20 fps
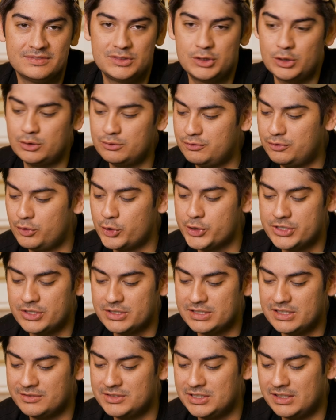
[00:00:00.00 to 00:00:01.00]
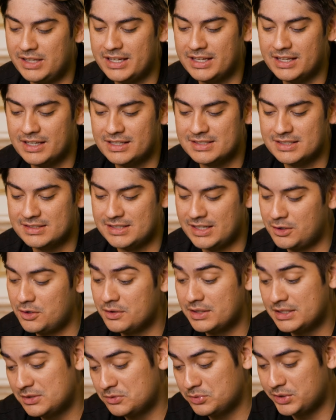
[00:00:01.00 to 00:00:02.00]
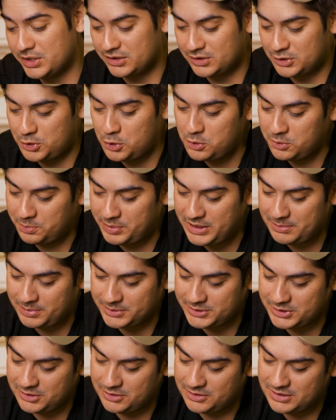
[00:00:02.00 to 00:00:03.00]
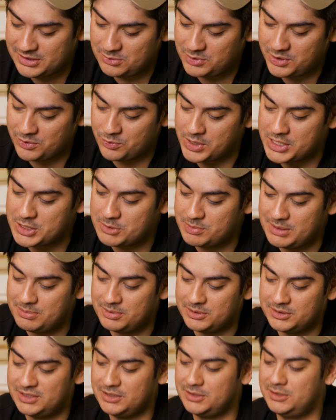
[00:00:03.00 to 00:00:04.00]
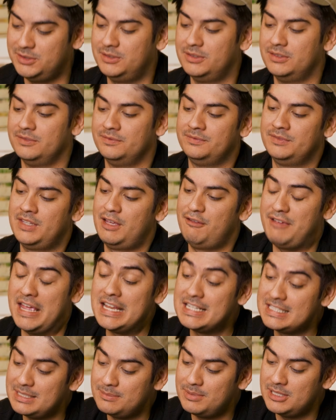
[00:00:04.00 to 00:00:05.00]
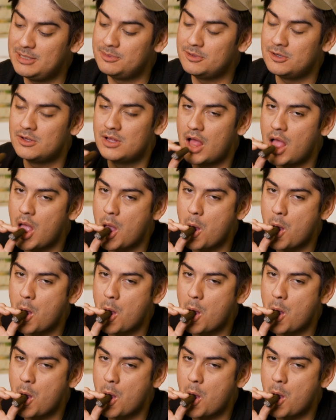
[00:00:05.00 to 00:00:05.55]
Don't force yourself to like it because it's like, oh, this is what cool people do. This is what rich people do. Fancy people.